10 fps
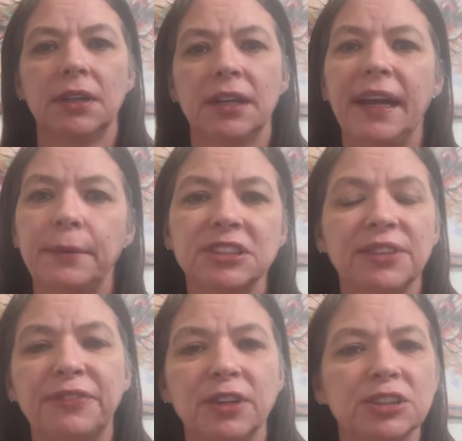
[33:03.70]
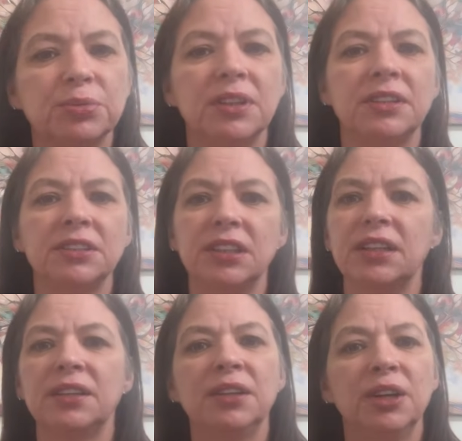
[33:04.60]
He was the first one
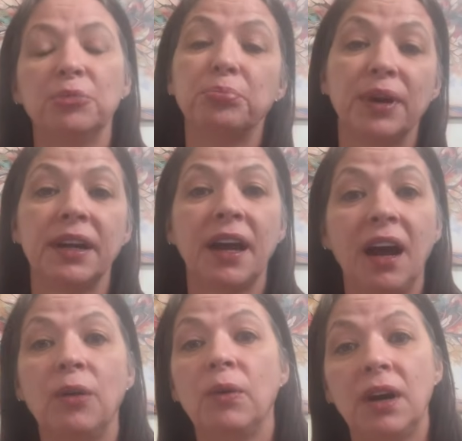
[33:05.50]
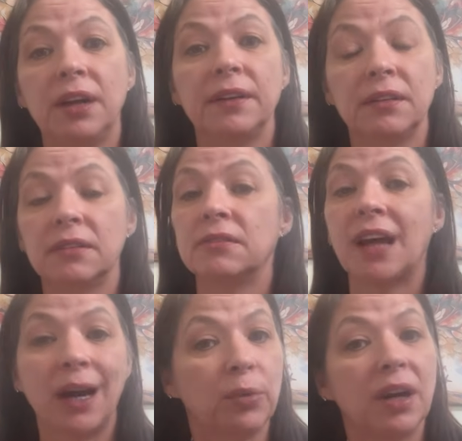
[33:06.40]
to bring out what
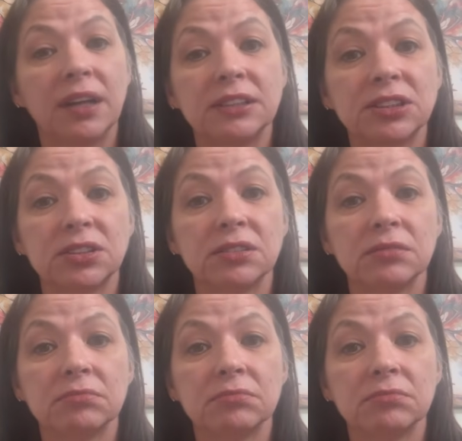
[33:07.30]
that was.